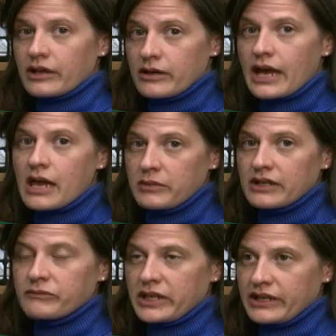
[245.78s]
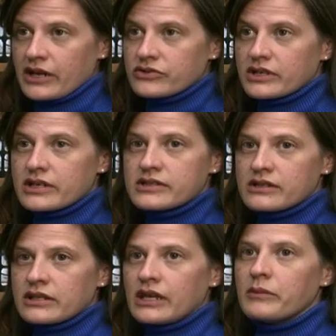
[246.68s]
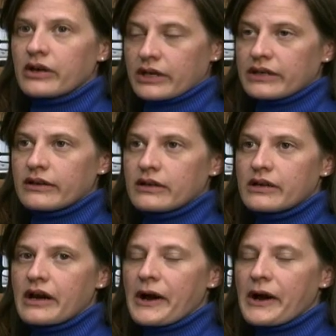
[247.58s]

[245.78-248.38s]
Academy of Pediatrics, the American